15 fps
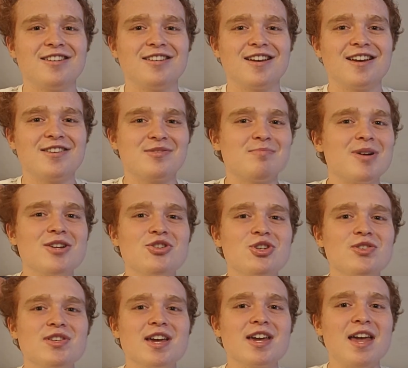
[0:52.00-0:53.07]
As much
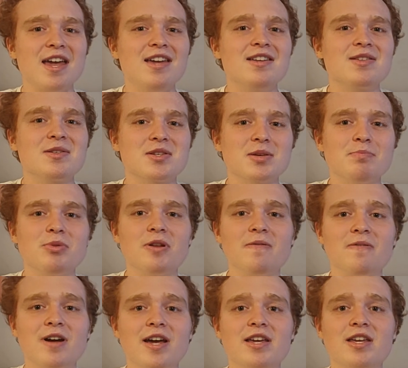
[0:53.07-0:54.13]
as I hate
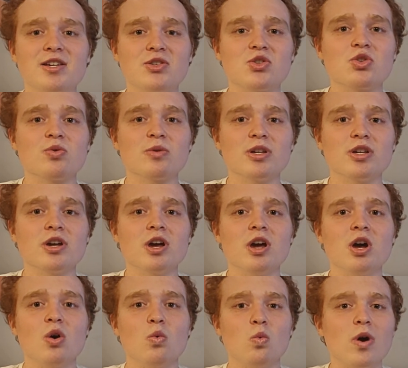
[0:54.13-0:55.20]
simplifying history,
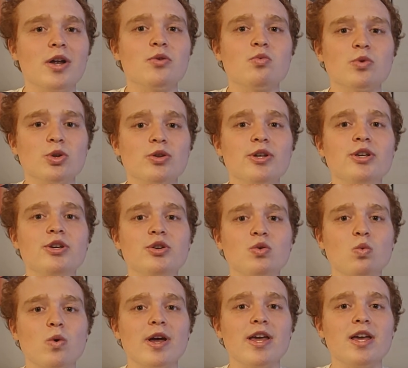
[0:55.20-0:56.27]
one really good
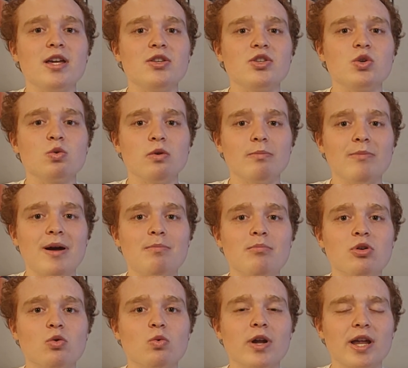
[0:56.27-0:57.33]
way to
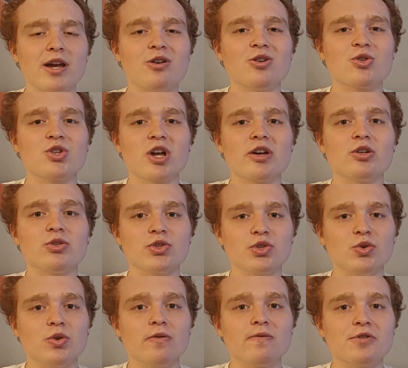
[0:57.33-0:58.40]
remember what Aristotle's
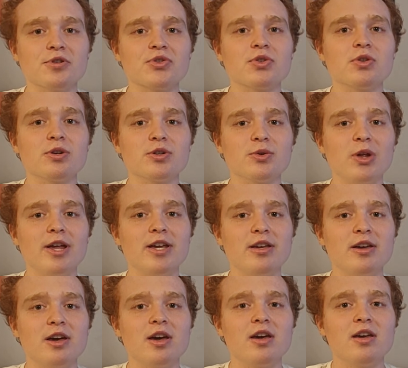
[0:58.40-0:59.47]
universe looked like
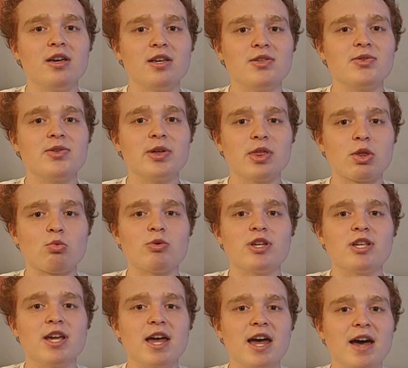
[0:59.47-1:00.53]
is the
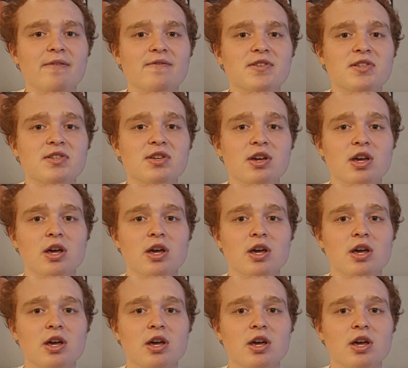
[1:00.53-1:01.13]
3 F's: